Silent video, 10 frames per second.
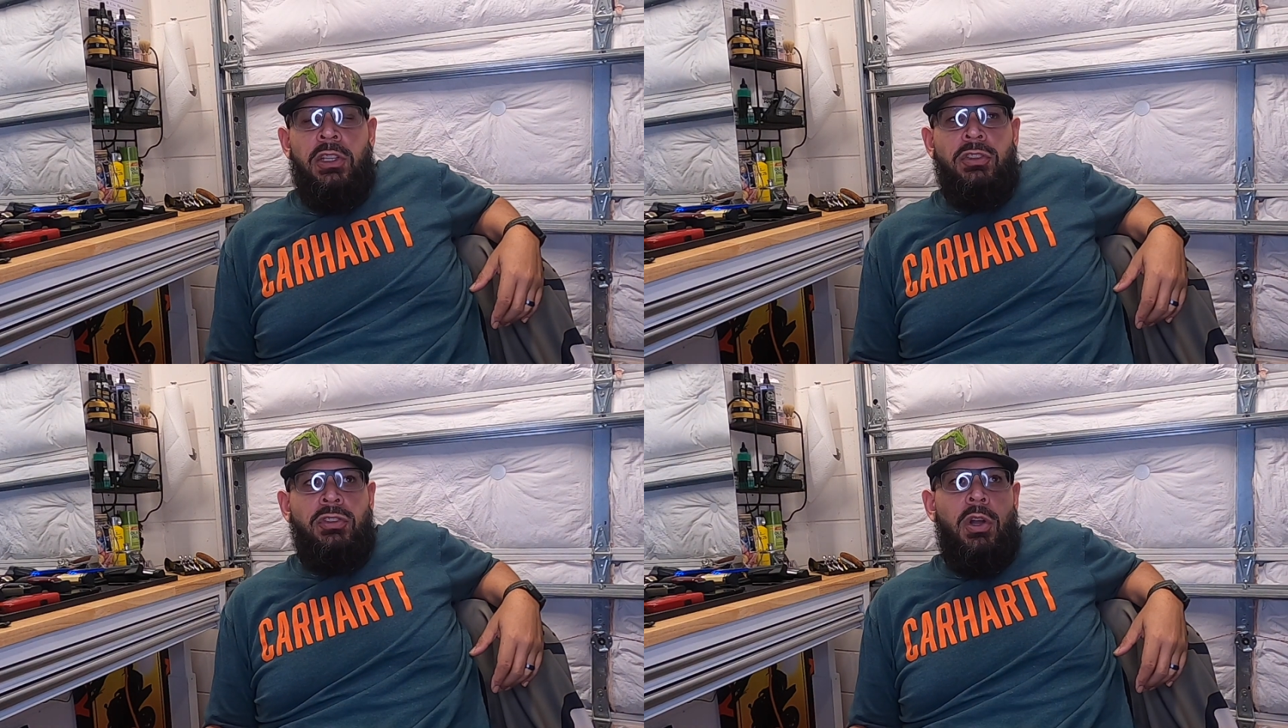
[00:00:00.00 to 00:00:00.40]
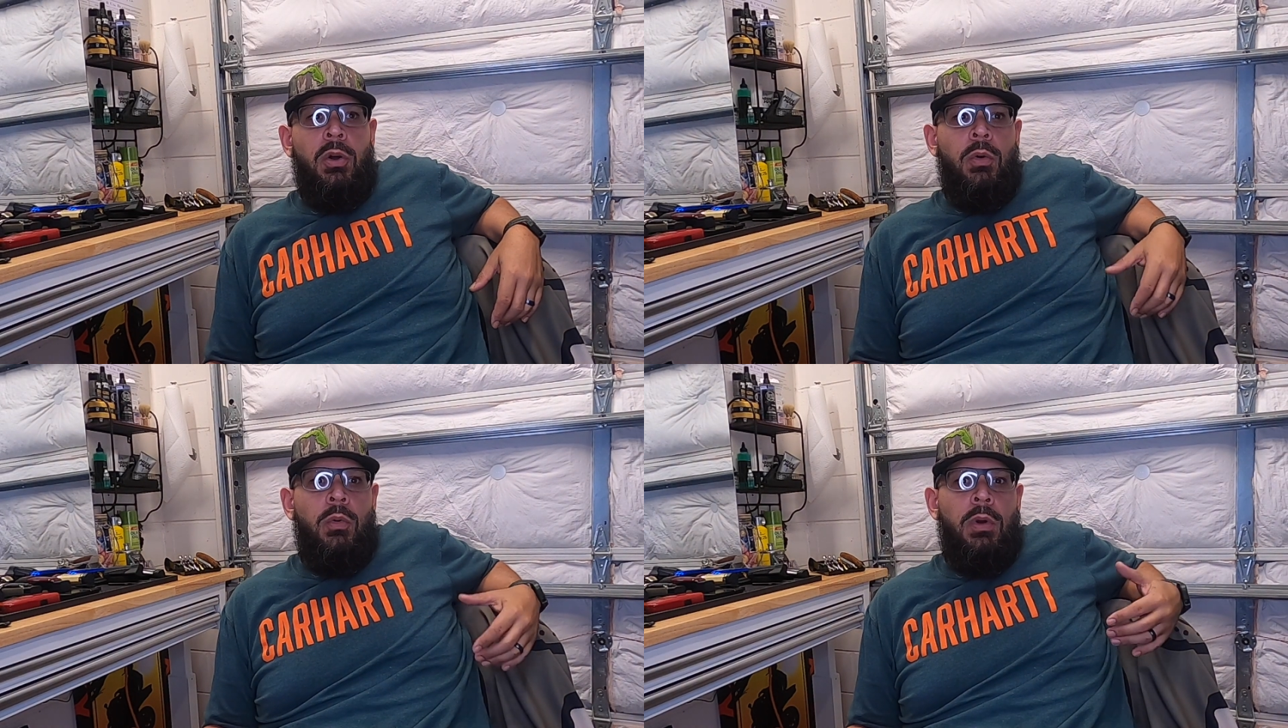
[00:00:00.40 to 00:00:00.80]

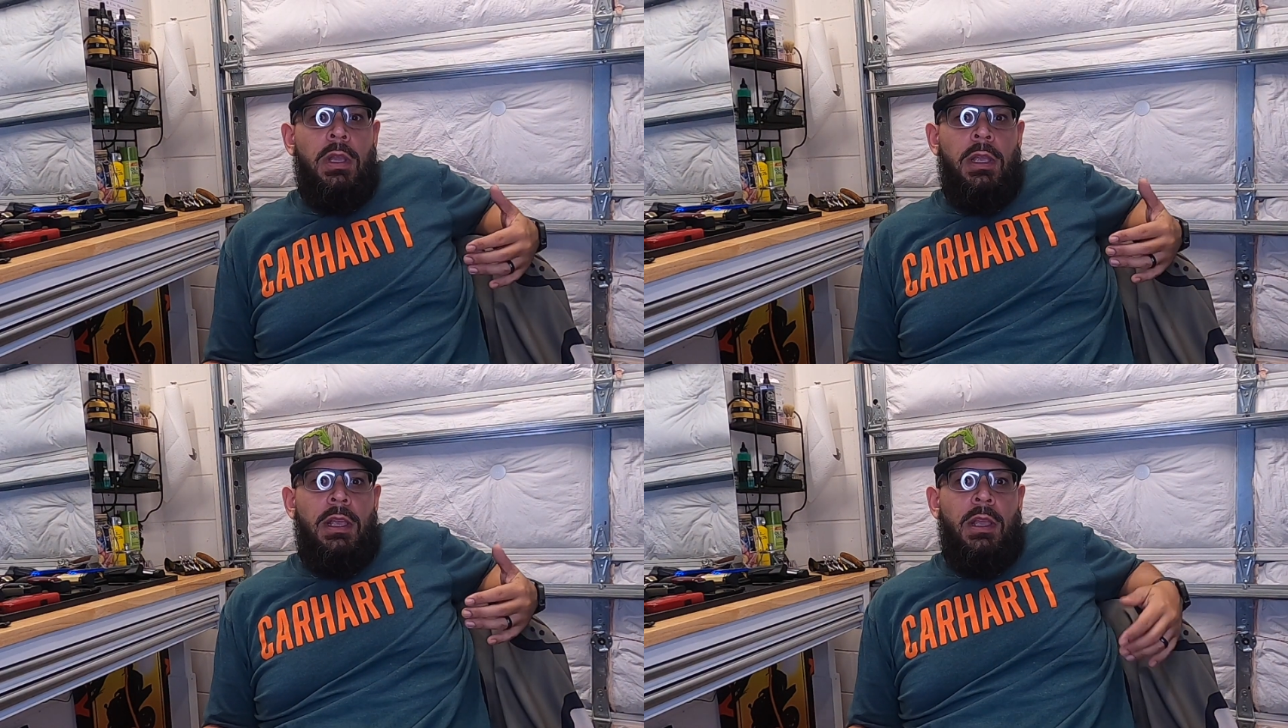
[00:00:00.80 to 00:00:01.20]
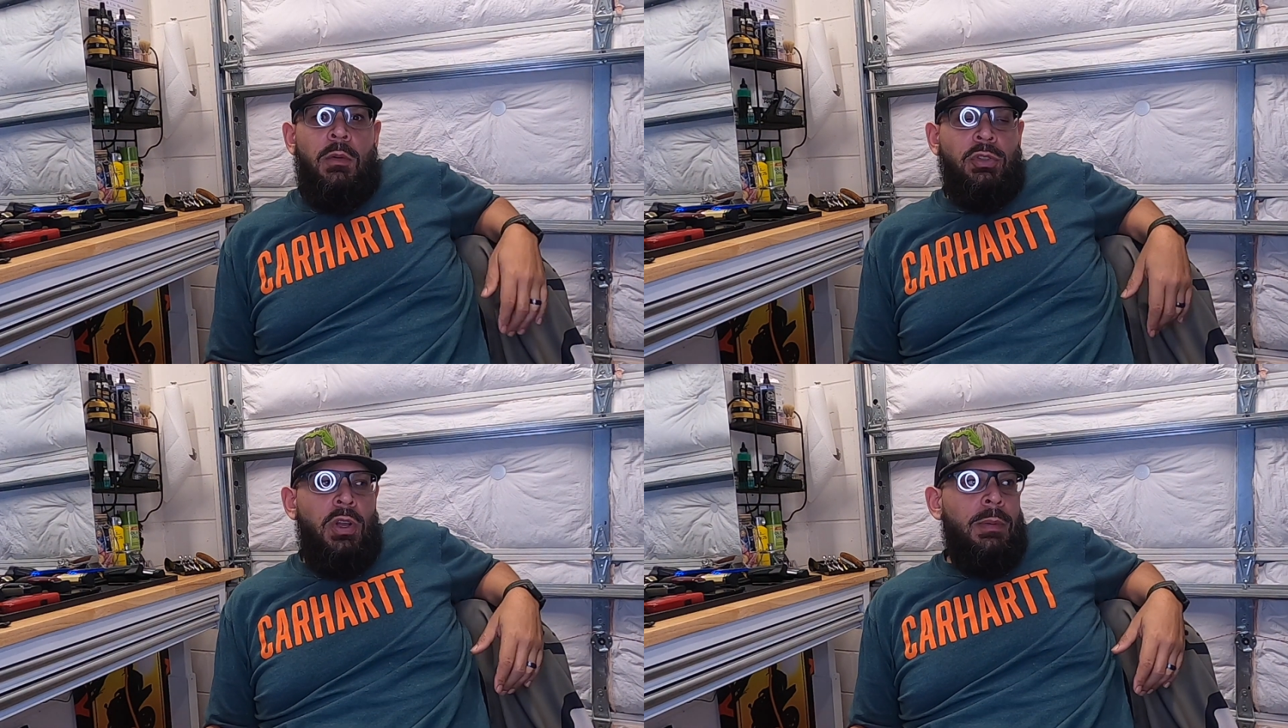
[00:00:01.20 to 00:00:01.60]
So
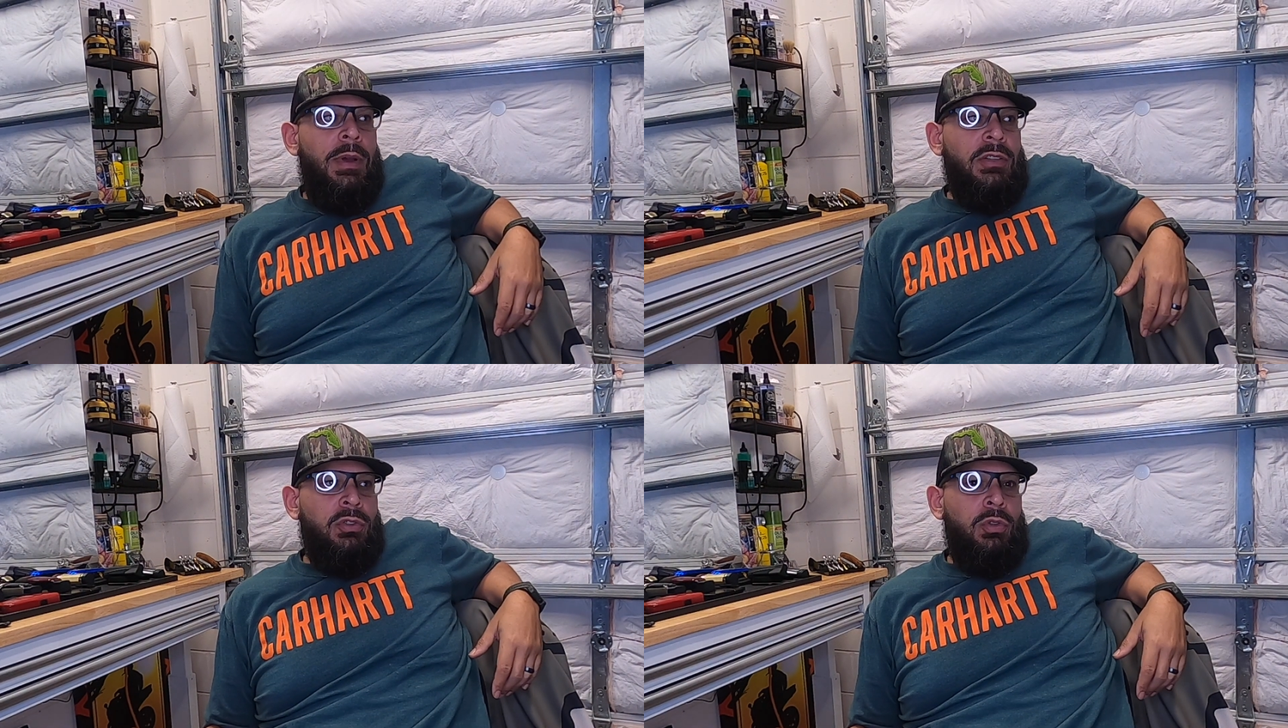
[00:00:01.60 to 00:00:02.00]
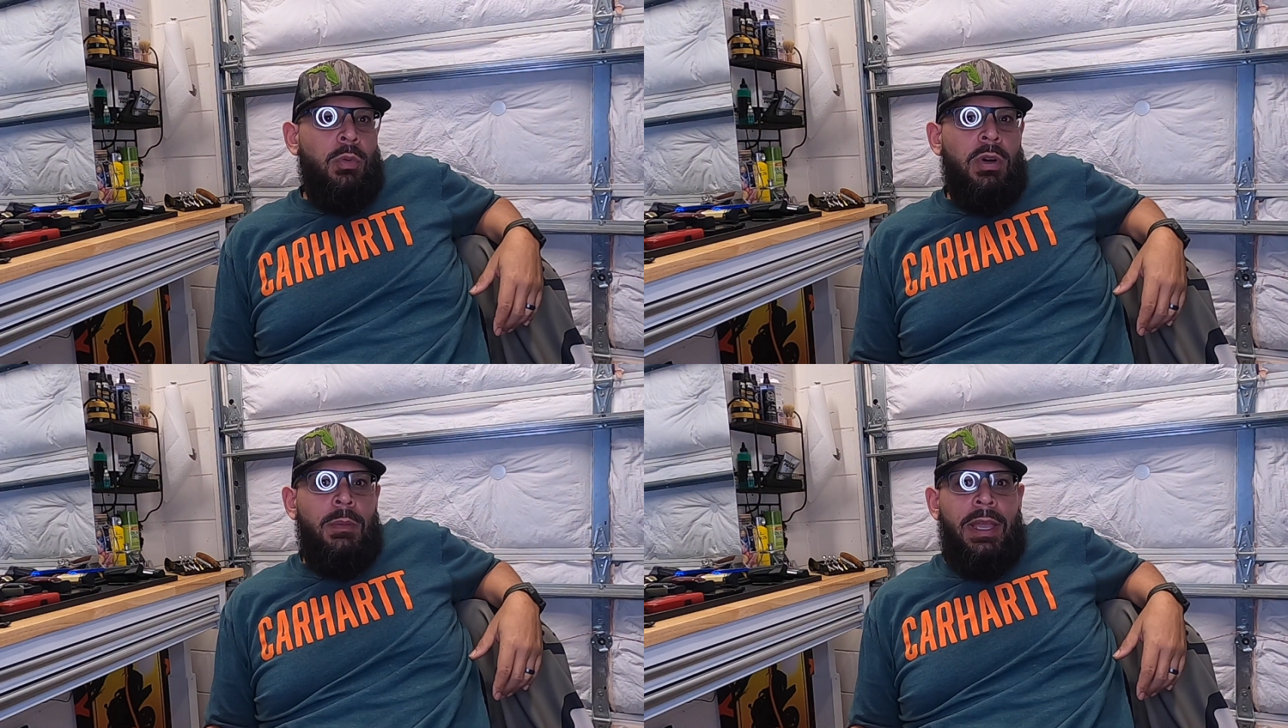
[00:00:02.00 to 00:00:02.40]
we'll talk about
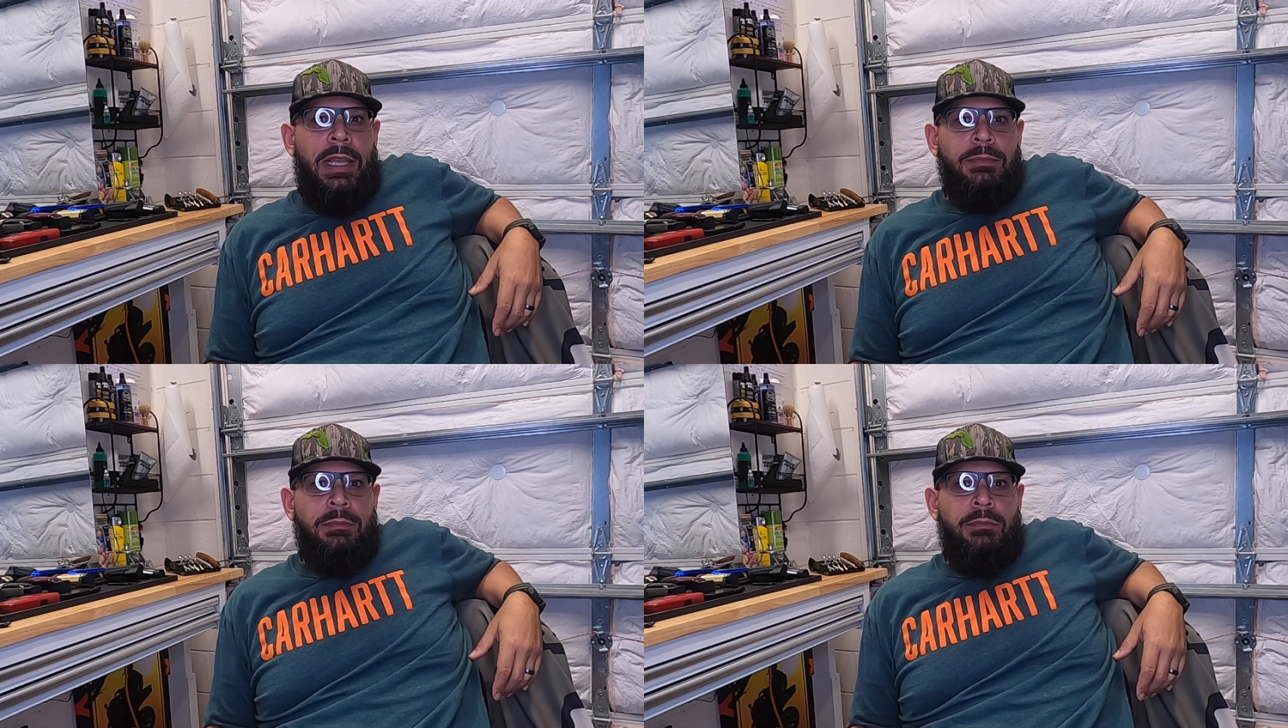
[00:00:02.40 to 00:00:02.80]
school, where I'm at.